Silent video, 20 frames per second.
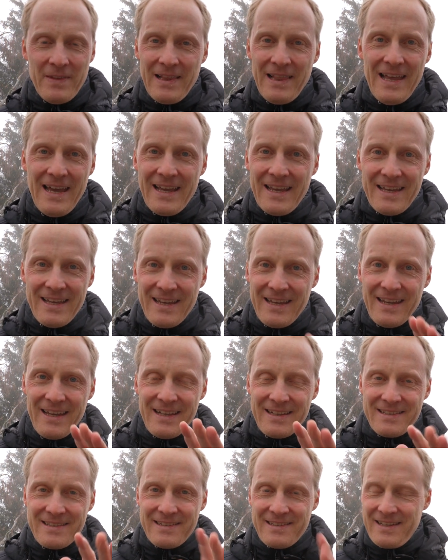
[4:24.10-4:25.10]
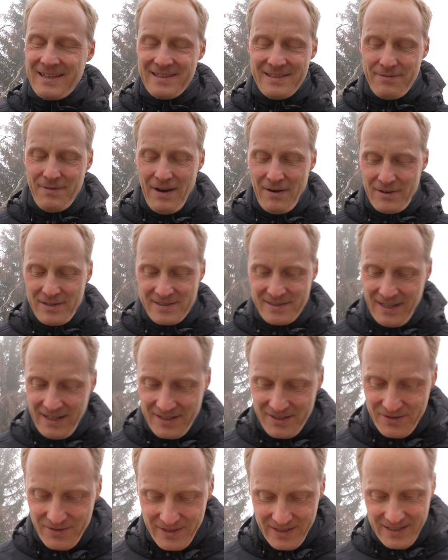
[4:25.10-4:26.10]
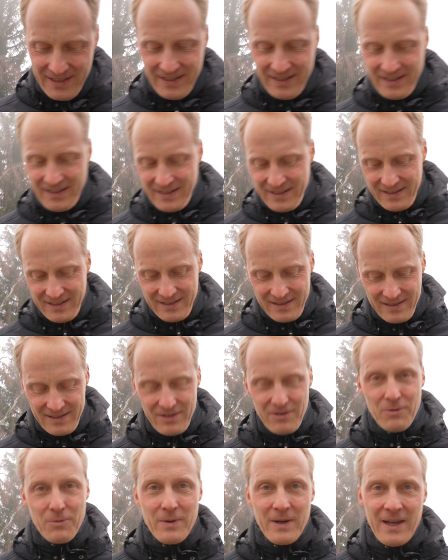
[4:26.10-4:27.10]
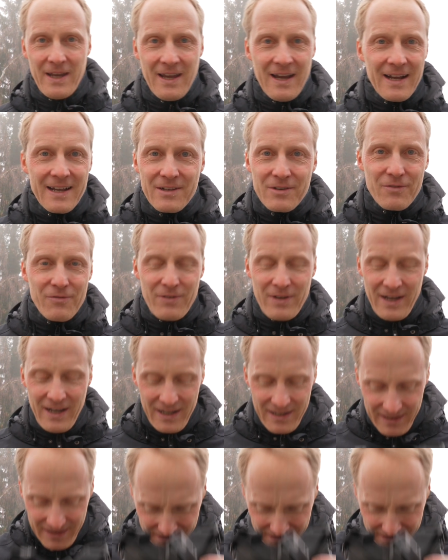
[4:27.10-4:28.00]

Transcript: Like, it's it's very stuttery. No way I could fly it.